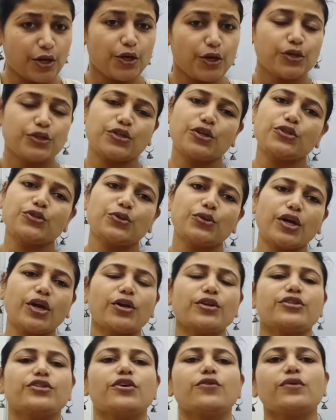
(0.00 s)
So today
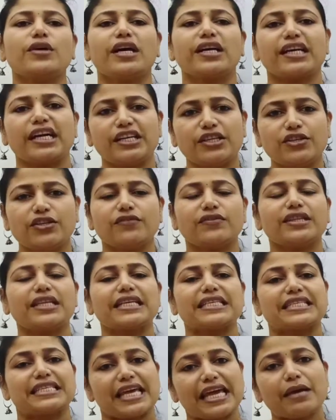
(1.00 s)
also we are continuing with the
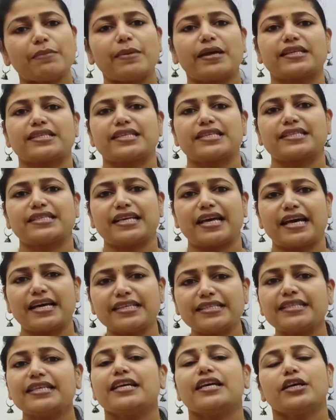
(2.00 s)
same
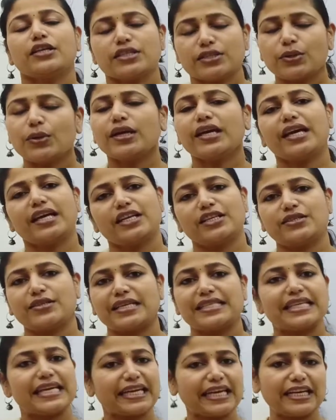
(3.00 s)
exercise. So here is your
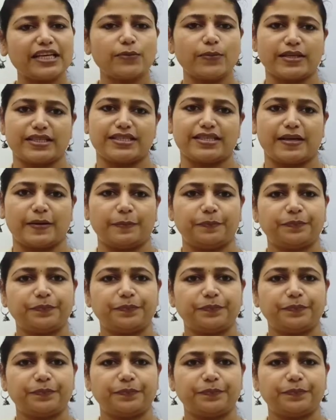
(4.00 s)
second question.